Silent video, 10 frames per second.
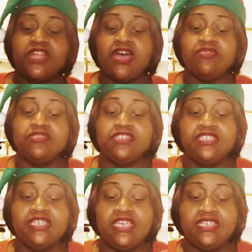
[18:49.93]

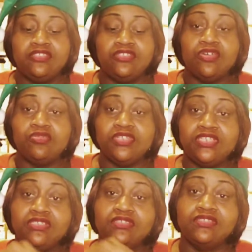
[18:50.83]
flour cake
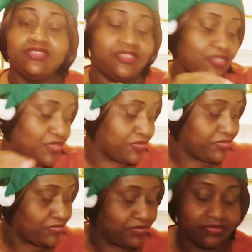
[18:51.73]
doughy, you
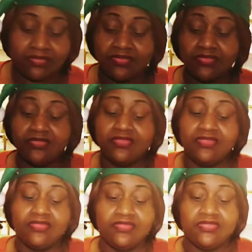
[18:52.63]
know.
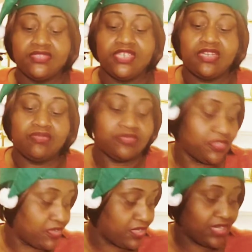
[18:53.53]
I
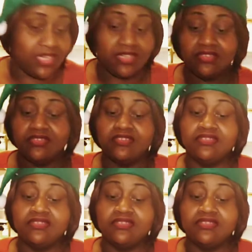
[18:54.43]
don't want all that.